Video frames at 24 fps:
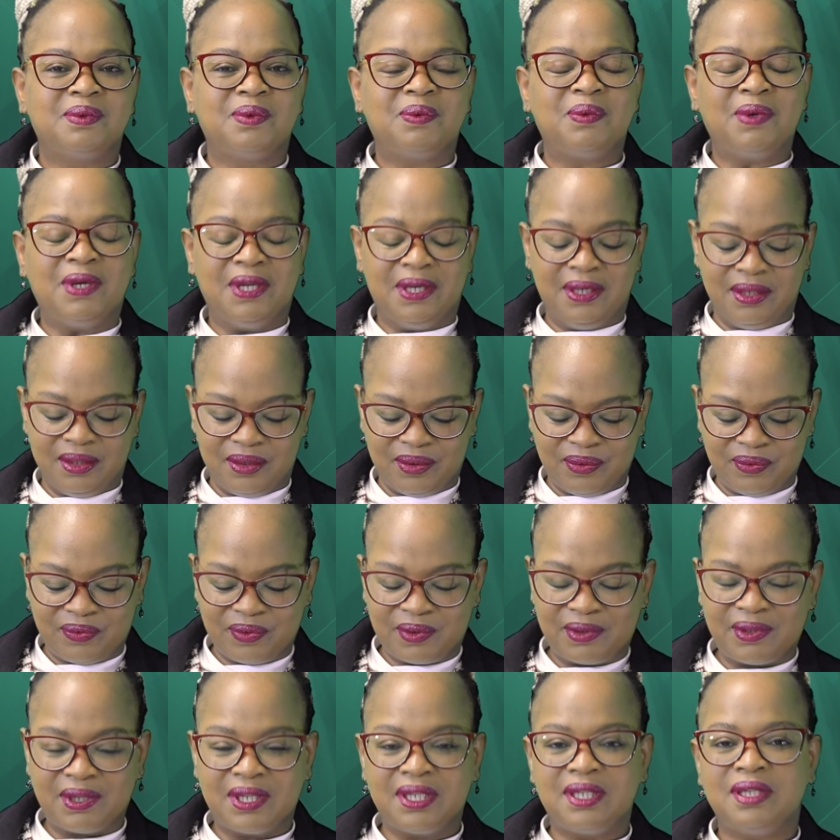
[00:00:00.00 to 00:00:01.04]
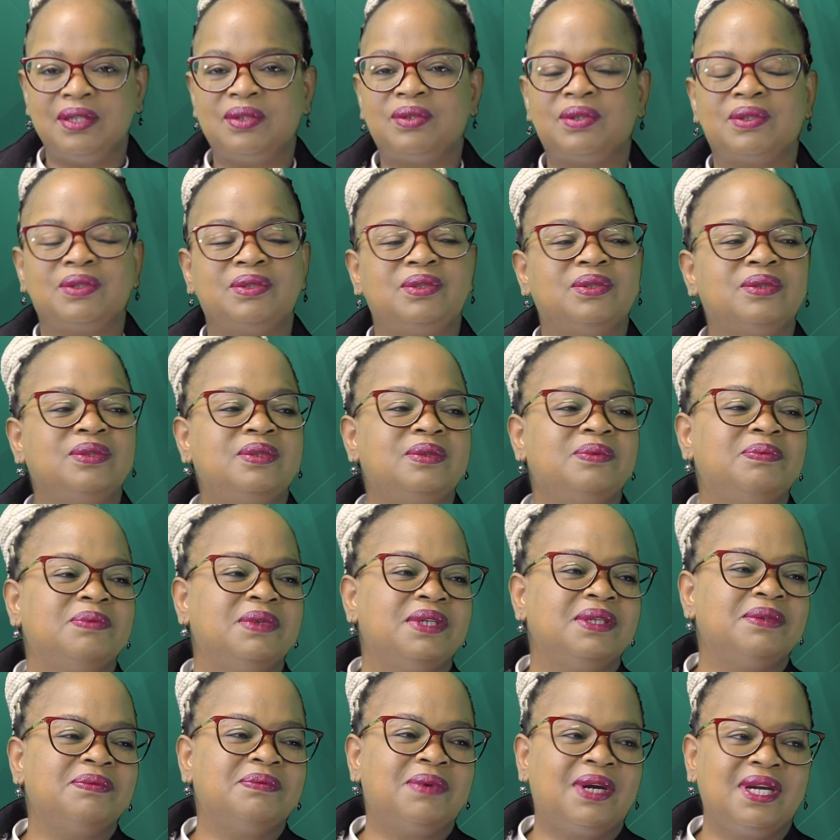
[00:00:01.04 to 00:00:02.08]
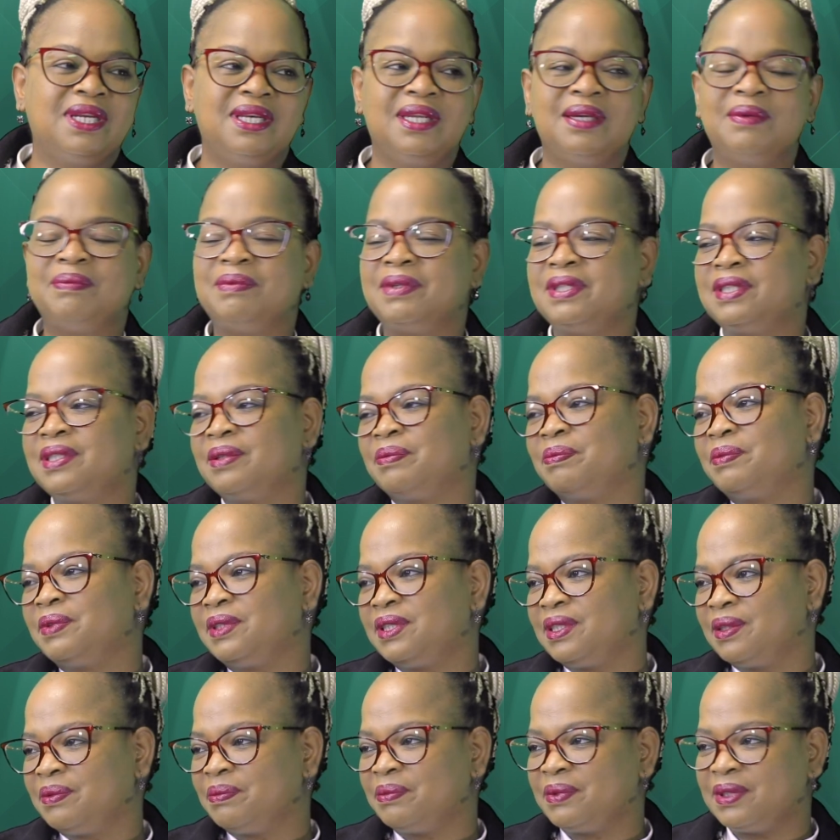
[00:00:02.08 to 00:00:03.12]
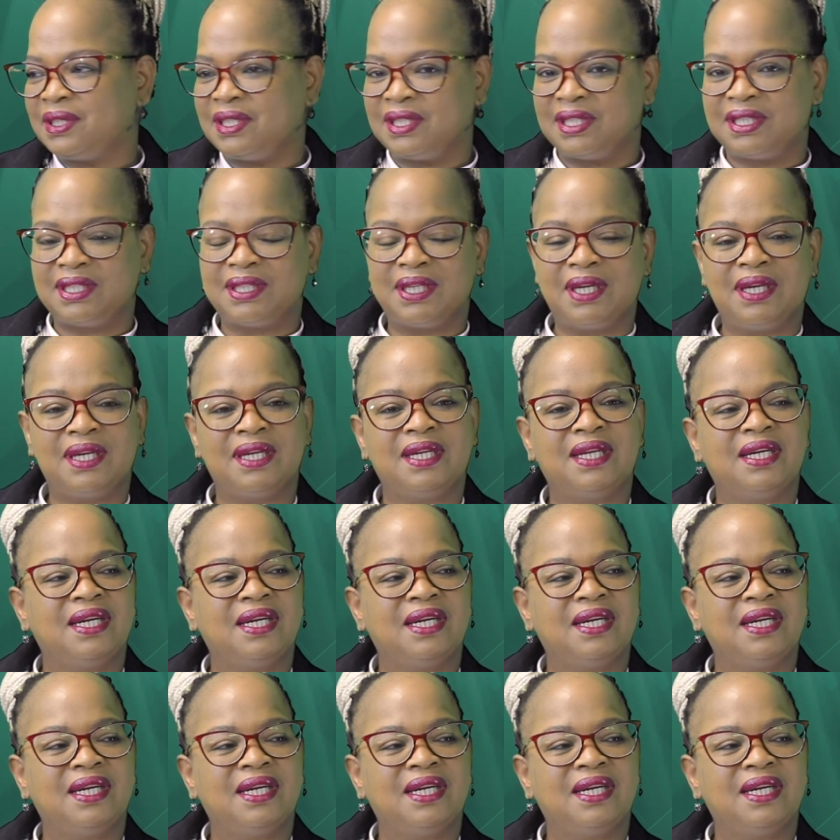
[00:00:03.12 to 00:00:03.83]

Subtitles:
Well, you've already introduced me. My name is Sempotseng Modisha.